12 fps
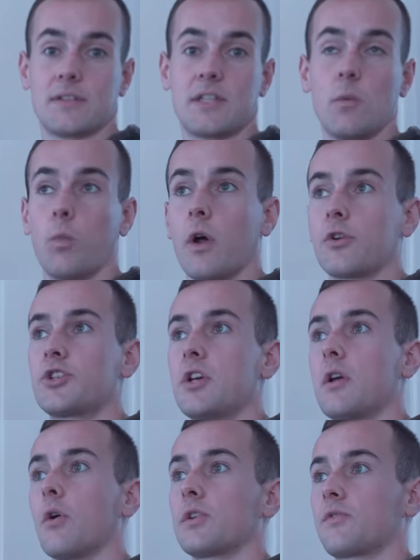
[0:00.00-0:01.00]
and see where she
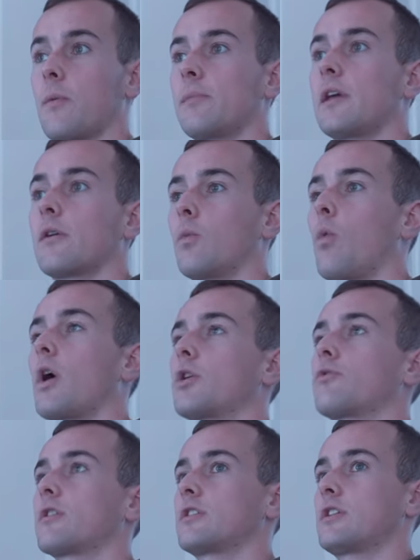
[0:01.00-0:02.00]
goes from there and what
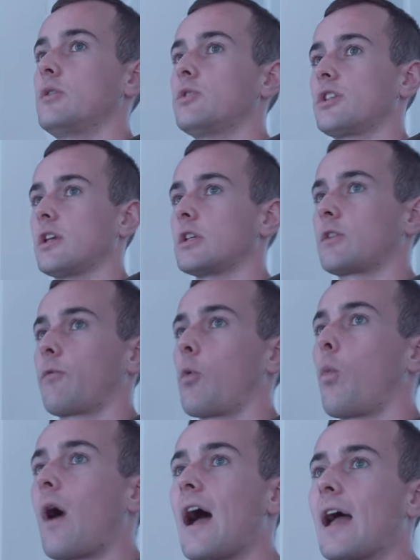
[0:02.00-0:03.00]
her excuse is for
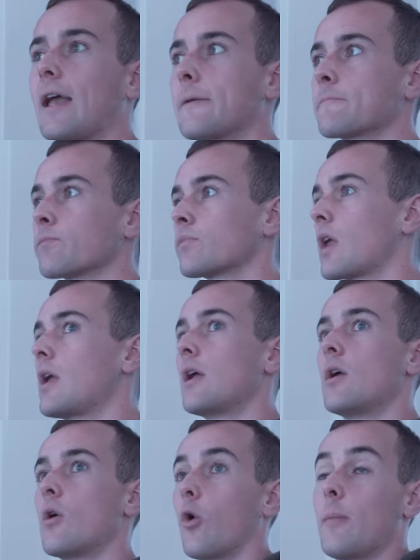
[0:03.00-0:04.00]
why.
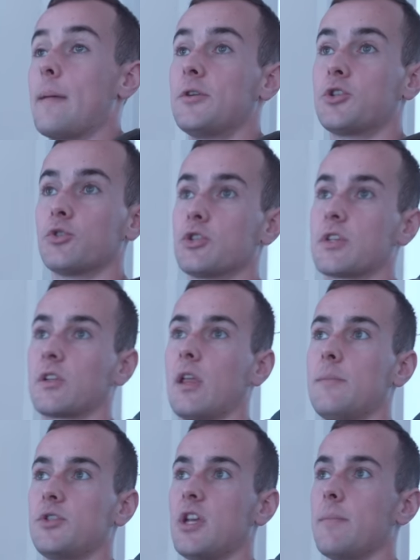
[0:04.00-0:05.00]
Or maybe she'll just
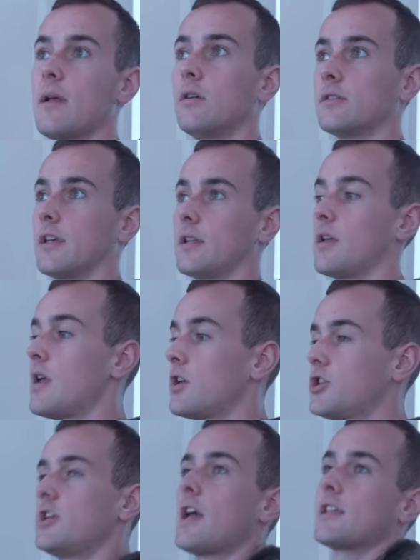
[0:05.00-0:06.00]
claim she mailed it.
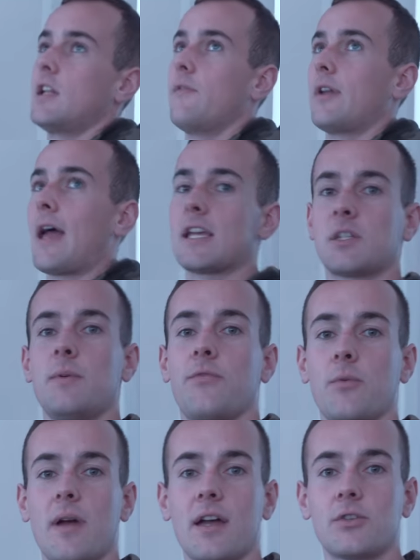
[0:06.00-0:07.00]
She hasn't even asked me
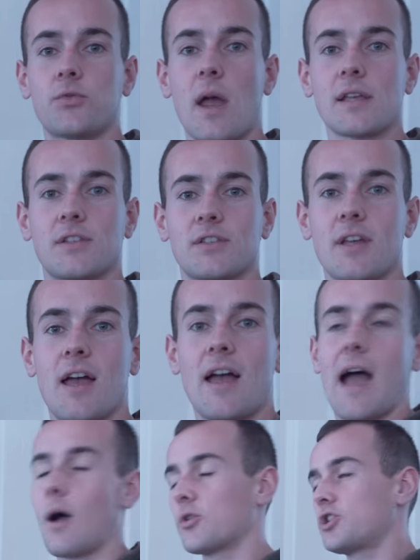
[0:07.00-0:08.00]
for my address.
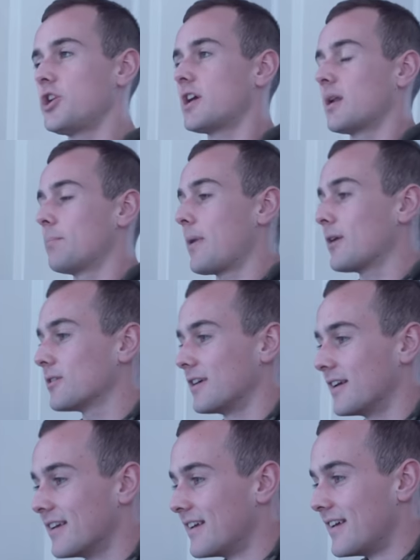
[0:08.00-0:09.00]
How is she gonna mail
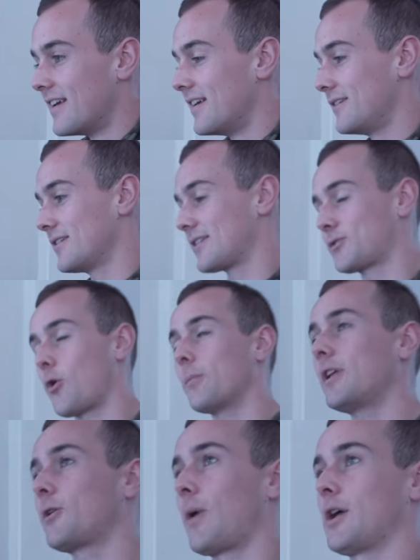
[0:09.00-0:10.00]
it? So
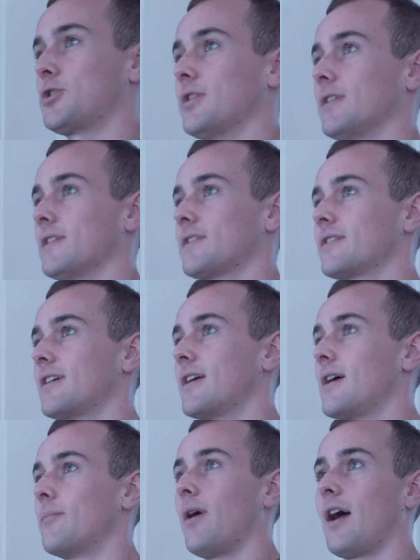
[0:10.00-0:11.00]
many questions.
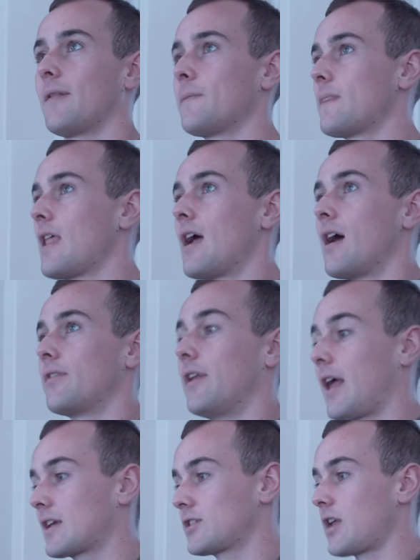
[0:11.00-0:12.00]
But the
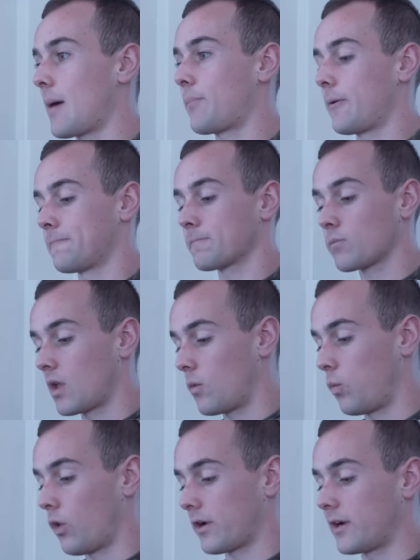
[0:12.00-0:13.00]
next step,
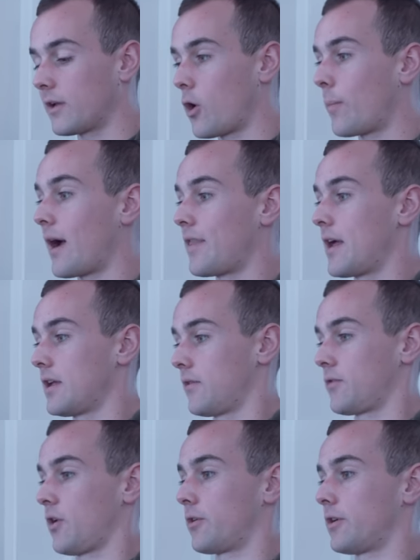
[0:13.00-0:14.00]
we're gonna go buy that
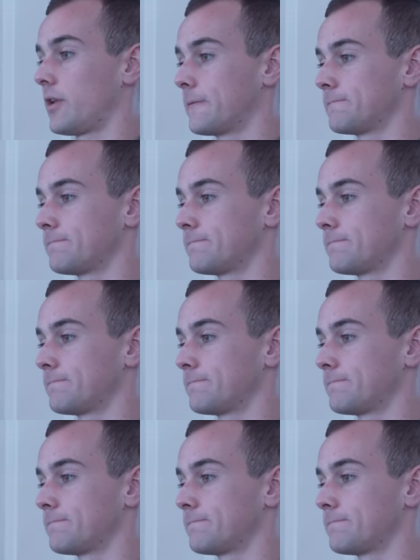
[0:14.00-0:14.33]
gift card.